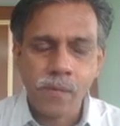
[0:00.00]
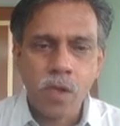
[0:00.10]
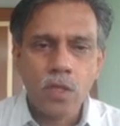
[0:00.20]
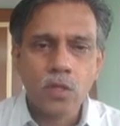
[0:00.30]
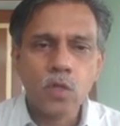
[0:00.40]

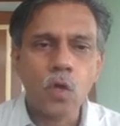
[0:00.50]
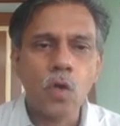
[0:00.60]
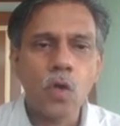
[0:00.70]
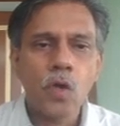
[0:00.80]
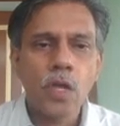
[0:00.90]

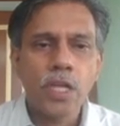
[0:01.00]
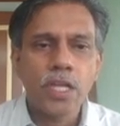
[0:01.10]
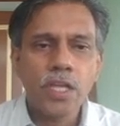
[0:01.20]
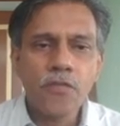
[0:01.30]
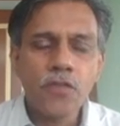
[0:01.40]
So
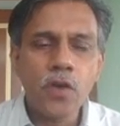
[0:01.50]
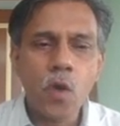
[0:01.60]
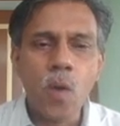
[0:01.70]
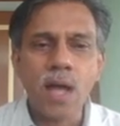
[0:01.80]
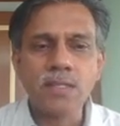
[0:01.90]
if you
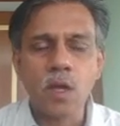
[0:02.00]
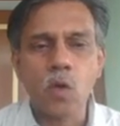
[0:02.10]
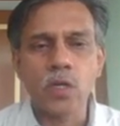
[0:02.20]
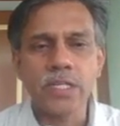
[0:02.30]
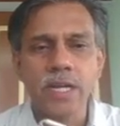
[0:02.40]
now ask a
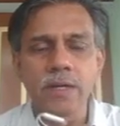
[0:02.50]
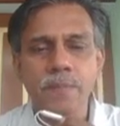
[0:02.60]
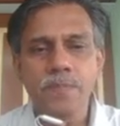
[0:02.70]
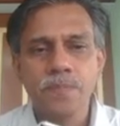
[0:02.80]
question